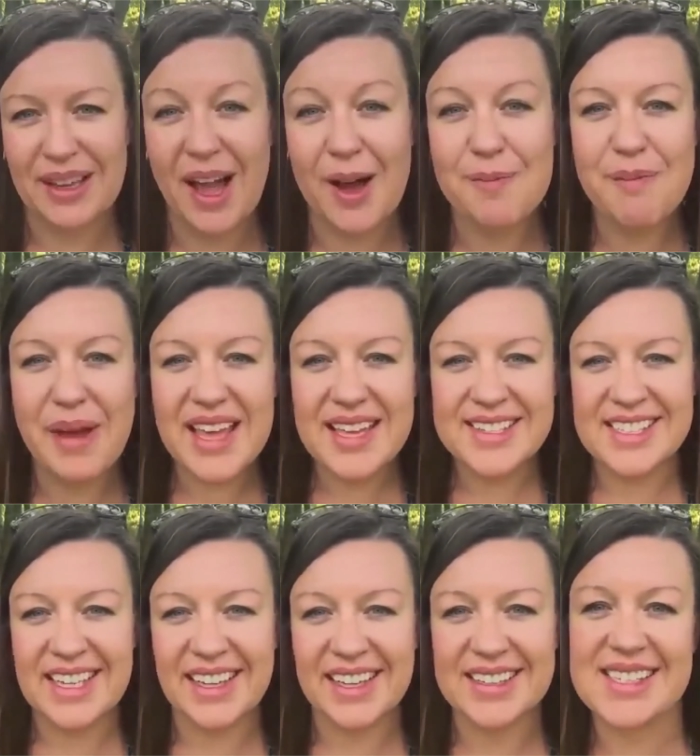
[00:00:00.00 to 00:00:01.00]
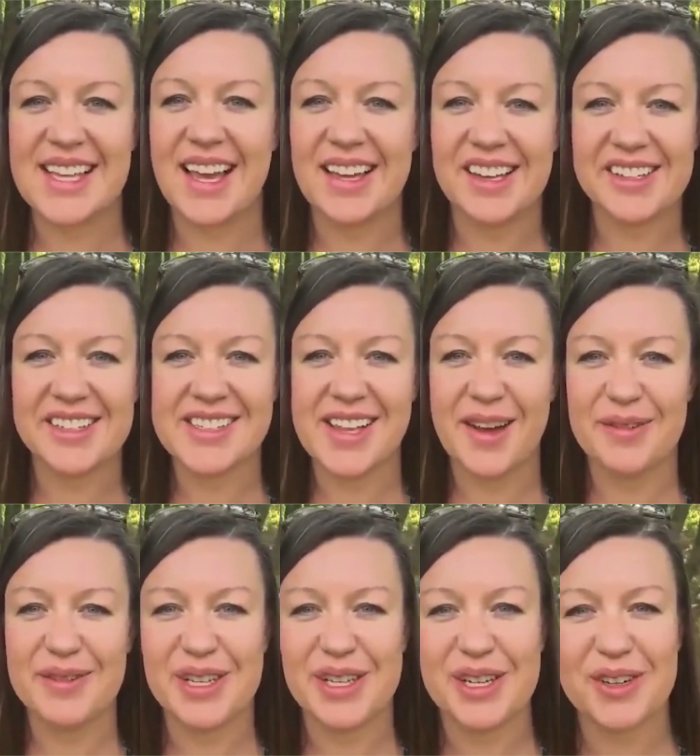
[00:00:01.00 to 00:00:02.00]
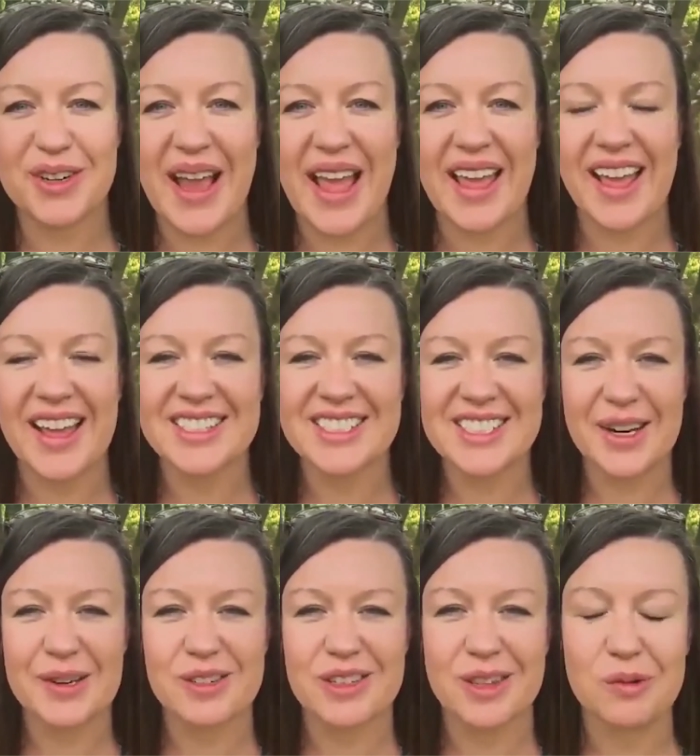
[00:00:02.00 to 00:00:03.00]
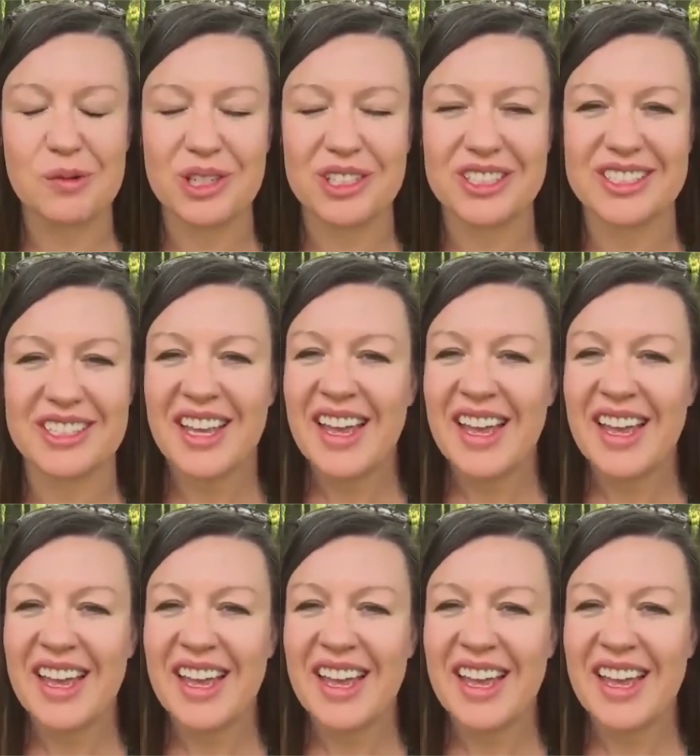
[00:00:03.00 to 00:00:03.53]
amazing inside yourself to create and share with the world,